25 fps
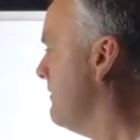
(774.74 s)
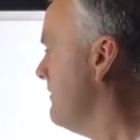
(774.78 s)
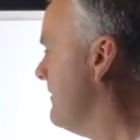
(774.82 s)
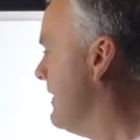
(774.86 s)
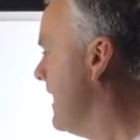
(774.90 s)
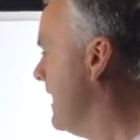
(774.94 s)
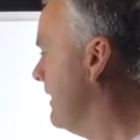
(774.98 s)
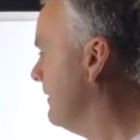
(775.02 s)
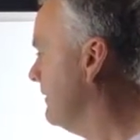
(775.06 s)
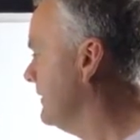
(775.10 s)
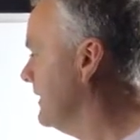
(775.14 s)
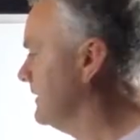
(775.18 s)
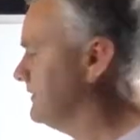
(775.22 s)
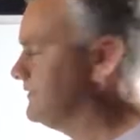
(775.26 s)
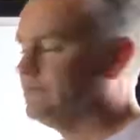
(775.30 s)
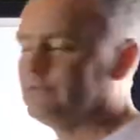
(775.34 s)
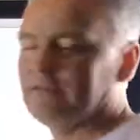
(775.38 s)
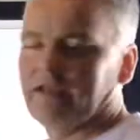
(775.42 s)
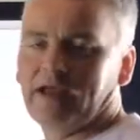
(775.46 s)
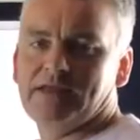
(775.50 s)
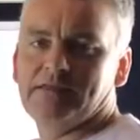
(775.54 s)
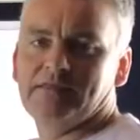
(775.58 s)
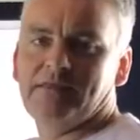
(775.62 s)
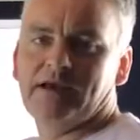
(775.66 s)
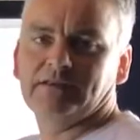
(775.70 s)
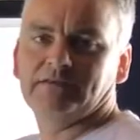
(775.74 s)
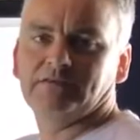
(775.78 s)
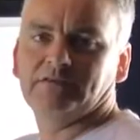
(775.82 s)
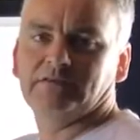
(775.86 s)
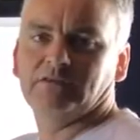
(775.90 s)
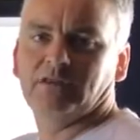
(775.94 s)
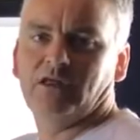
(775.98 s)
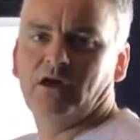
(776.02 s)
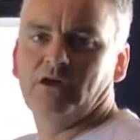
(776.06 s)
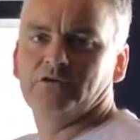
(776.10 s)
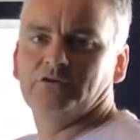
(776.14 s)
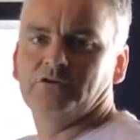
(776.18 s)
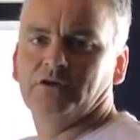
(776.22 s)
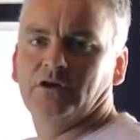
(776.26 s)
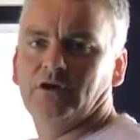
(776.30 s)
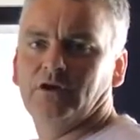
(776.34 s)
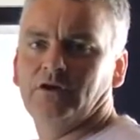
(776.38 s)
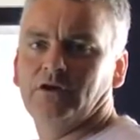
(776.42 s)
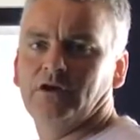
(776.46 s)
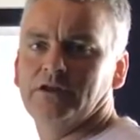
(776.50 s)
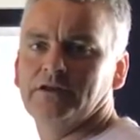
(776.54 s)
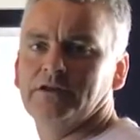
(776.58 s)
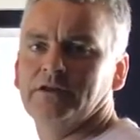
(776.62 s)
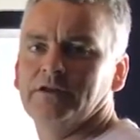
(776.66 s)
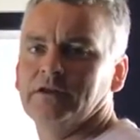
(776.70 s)
Now, let's say that's low
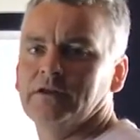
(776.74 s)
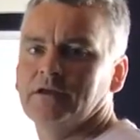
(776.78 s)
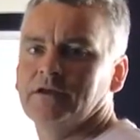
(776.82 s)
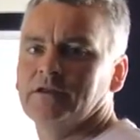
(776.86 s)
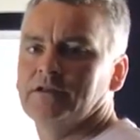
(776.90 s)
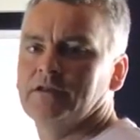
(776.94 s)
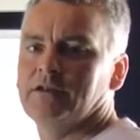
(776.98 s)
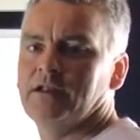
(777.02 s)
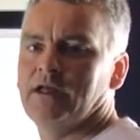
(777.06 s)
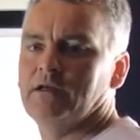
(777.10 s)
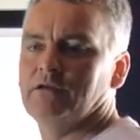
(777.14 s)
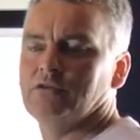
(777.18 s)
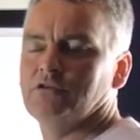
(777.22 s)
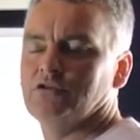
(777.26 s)
tide. Now,